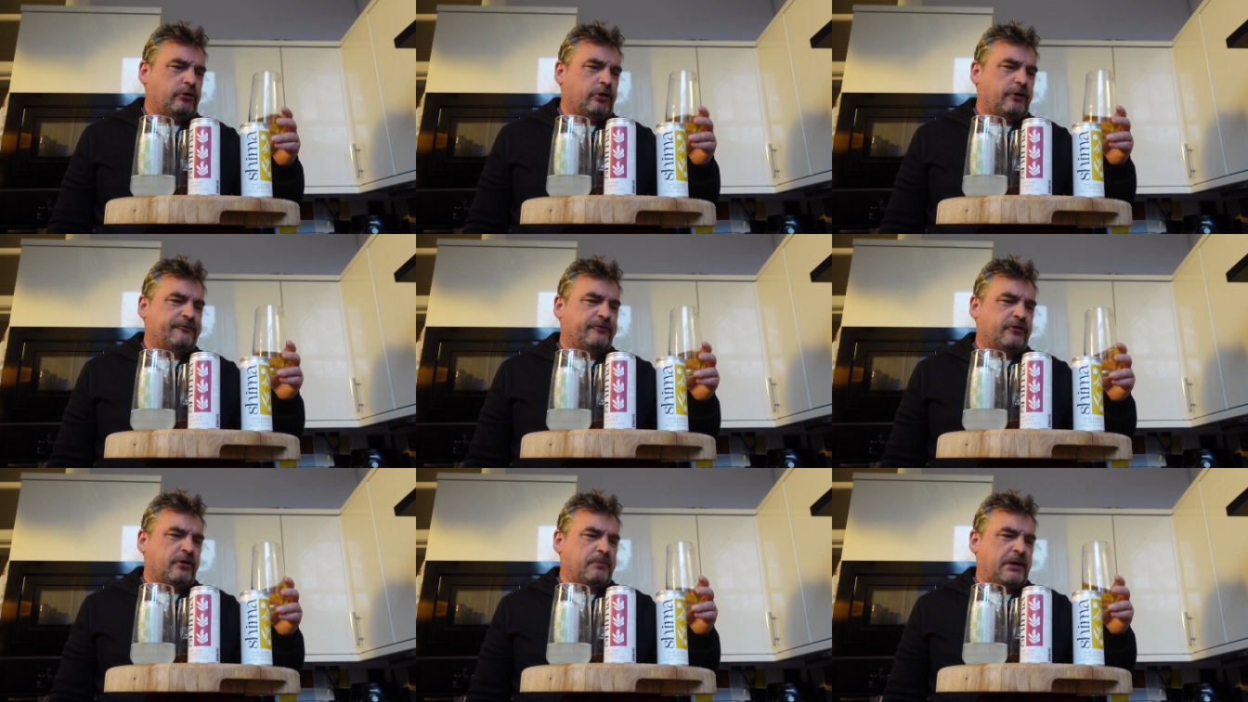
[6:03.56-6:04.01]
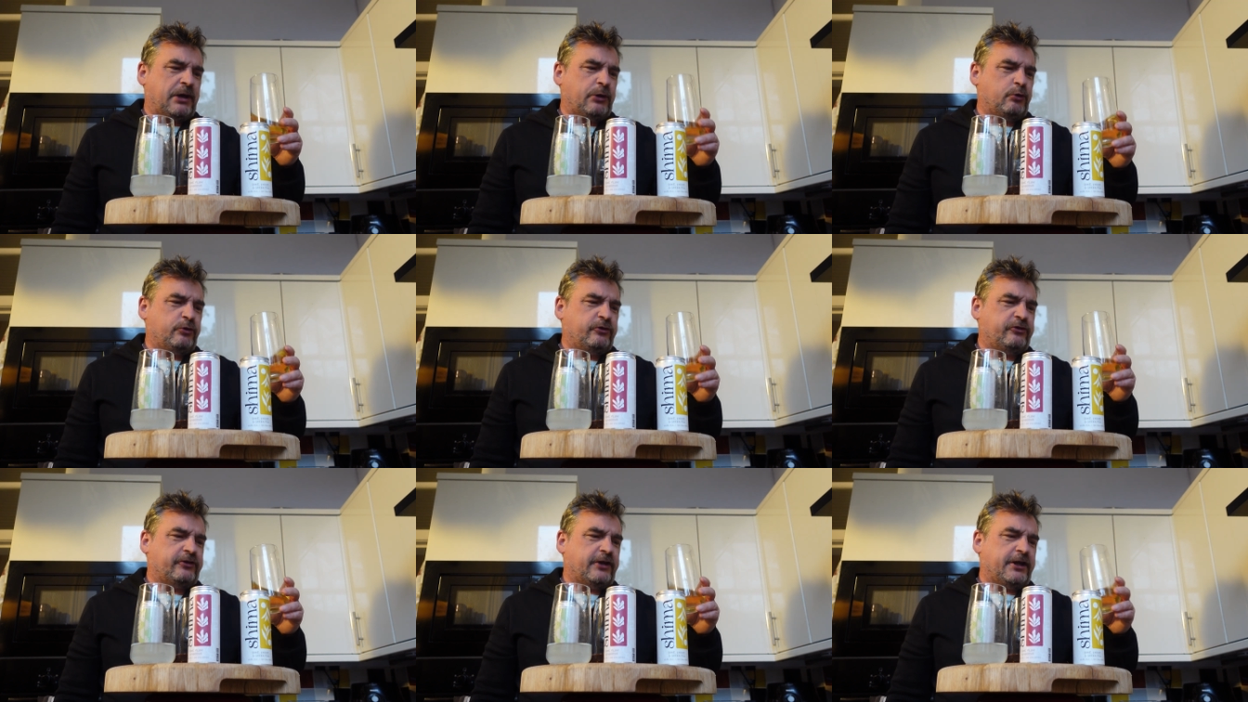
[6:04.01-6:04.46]
of them, I
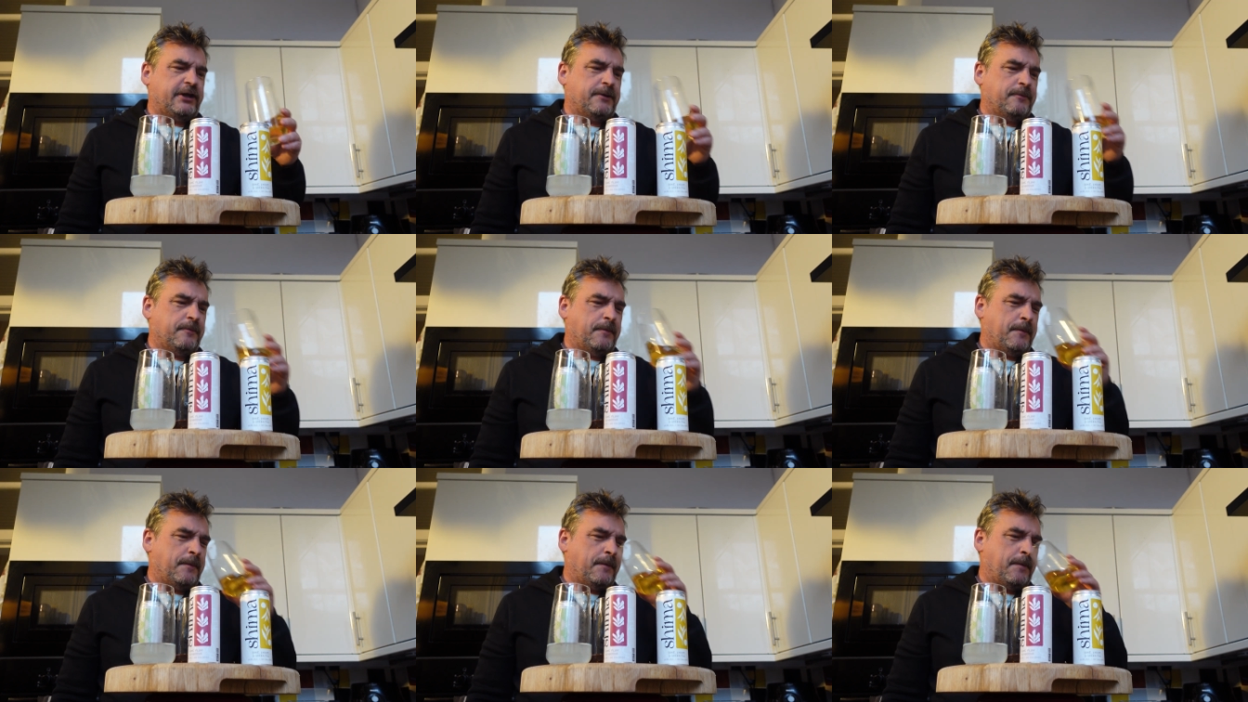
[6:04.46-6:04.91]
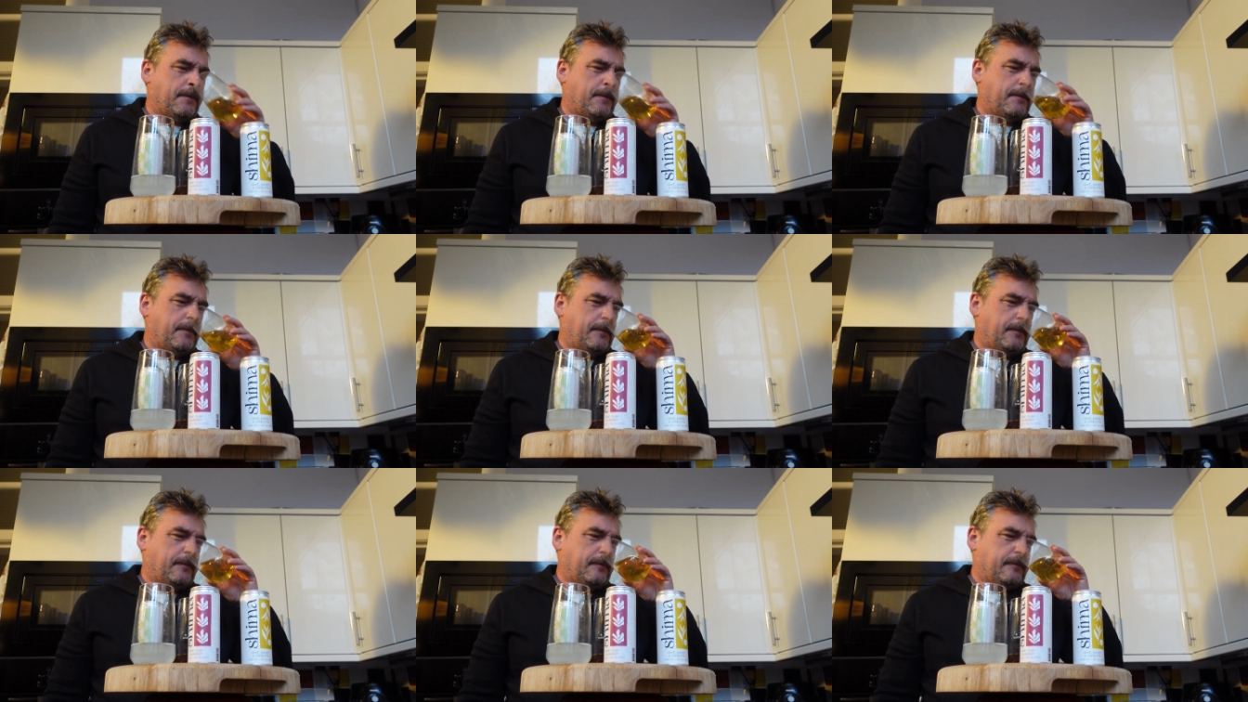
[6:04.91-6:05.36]
would say.
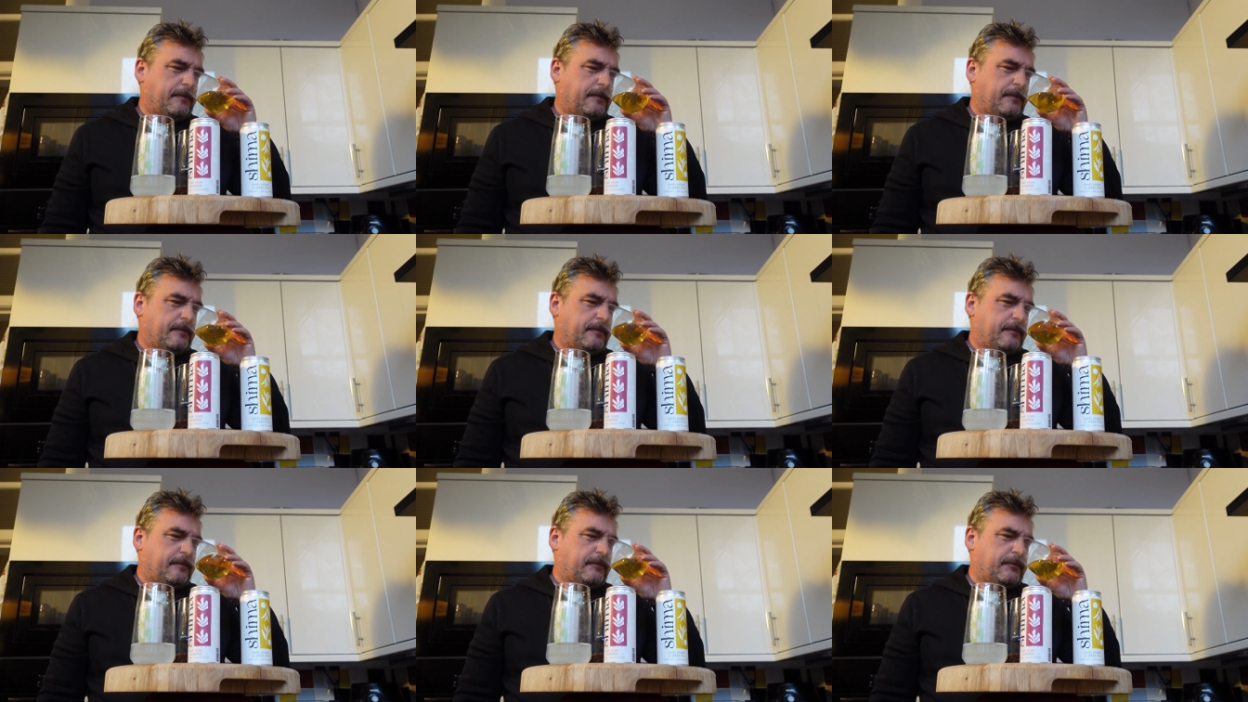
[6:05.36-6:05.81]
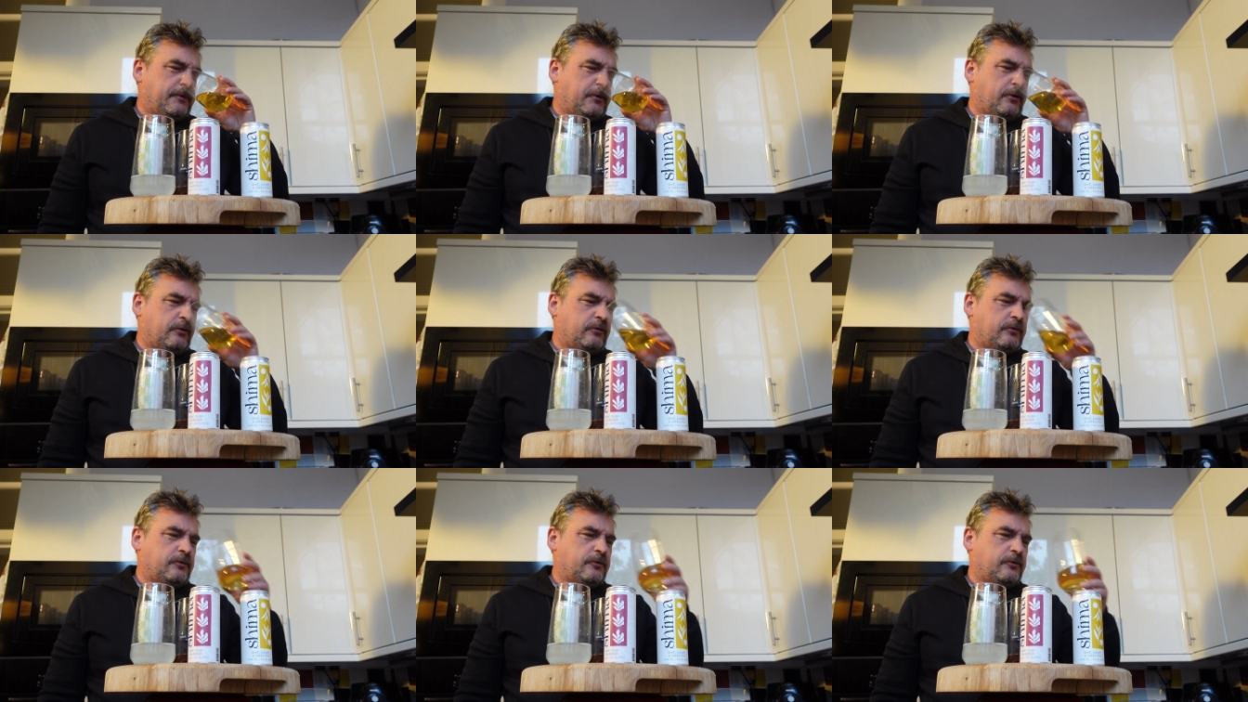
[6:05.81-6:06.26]

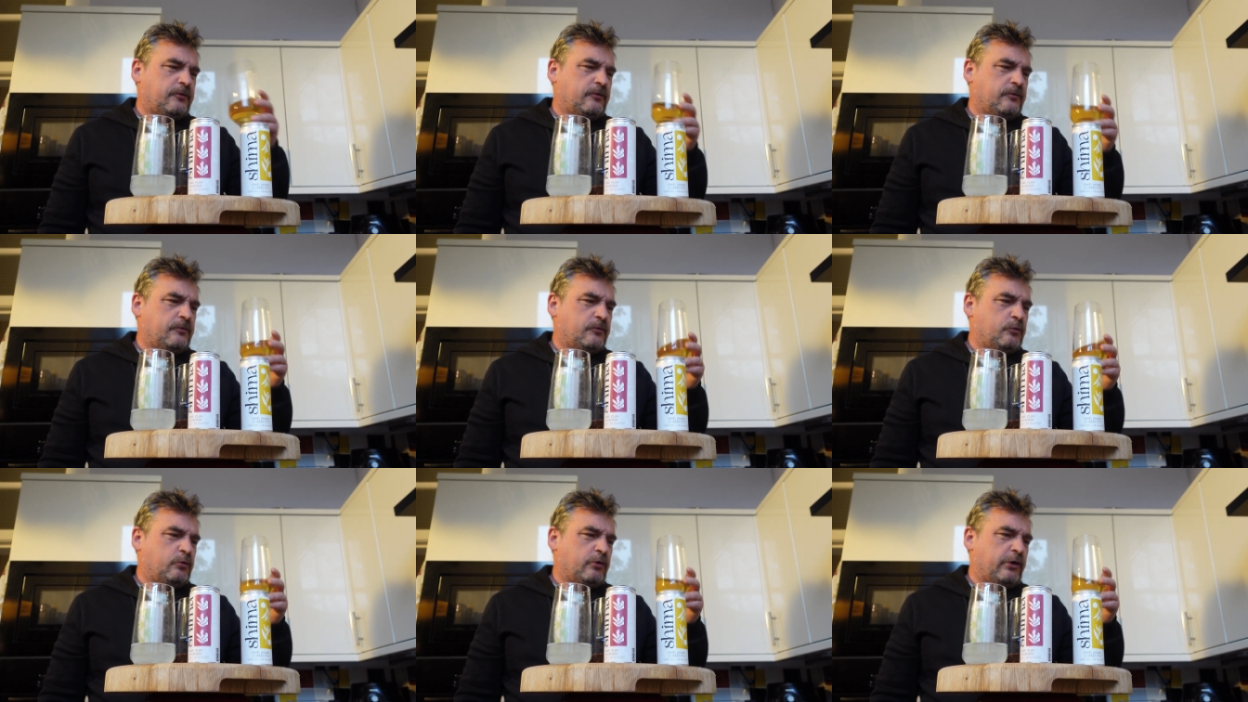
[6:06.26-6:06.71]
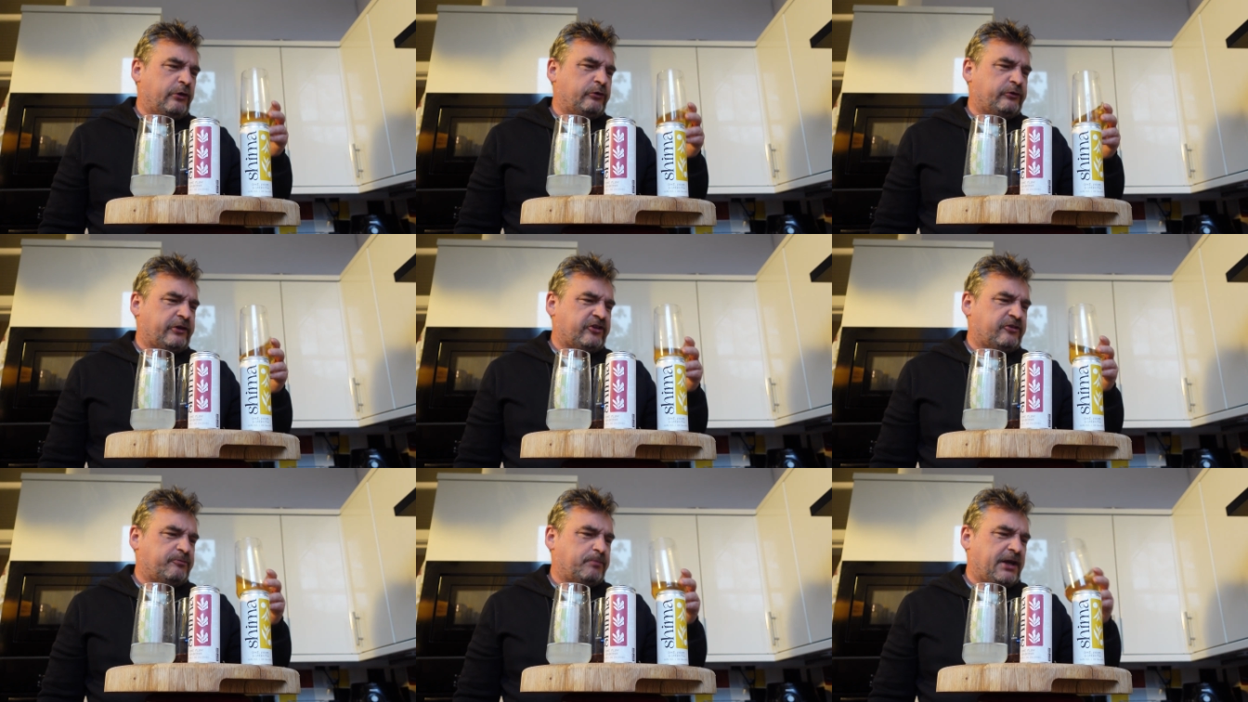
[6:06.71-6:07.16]
Not what I was
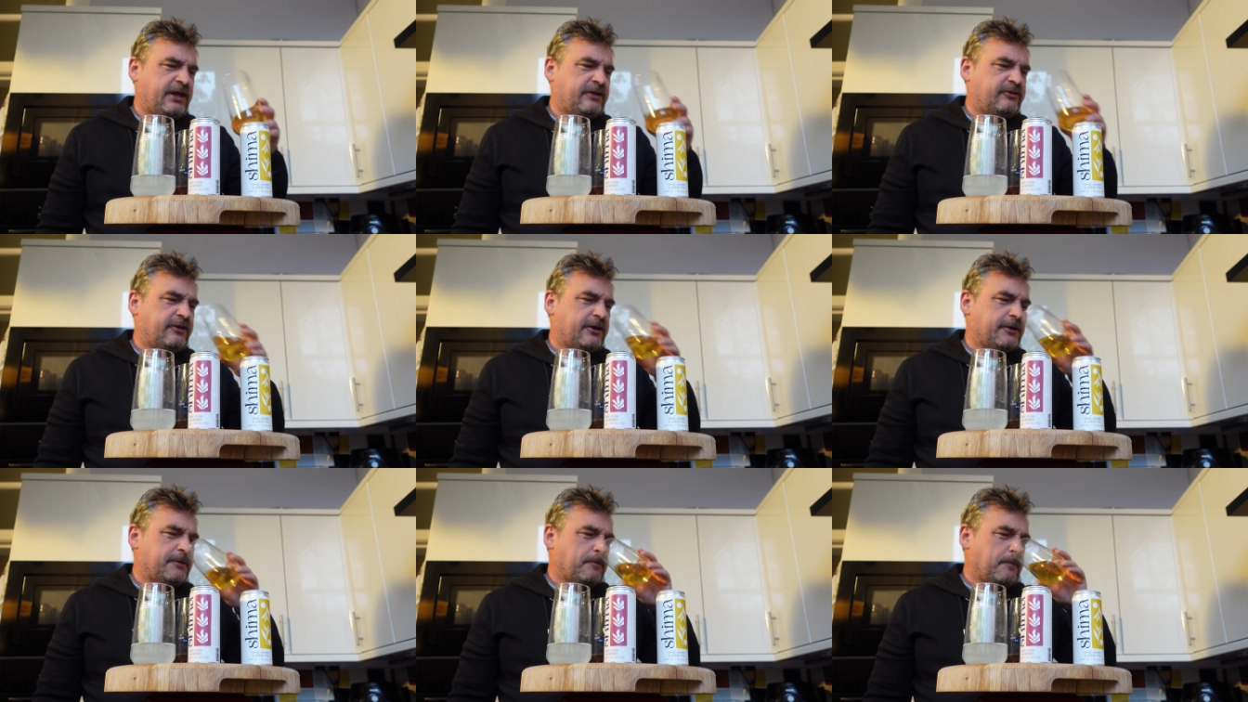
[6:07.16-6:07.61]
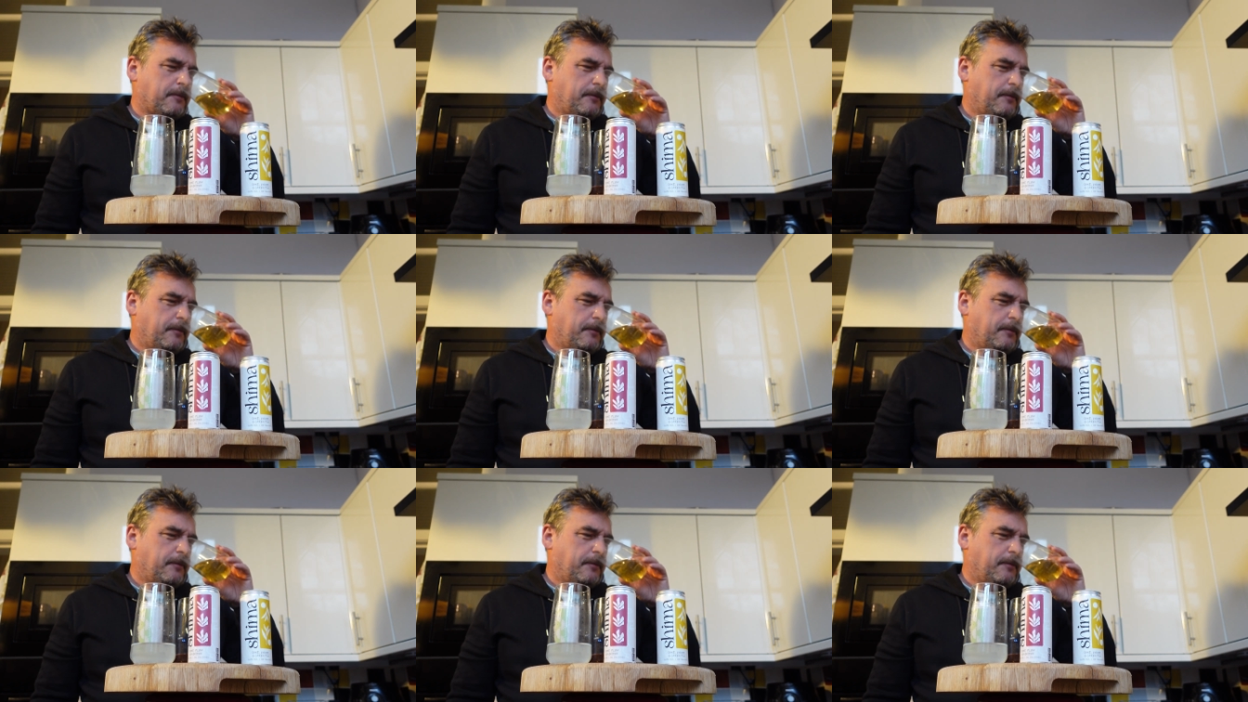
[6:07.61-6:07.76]
expecting.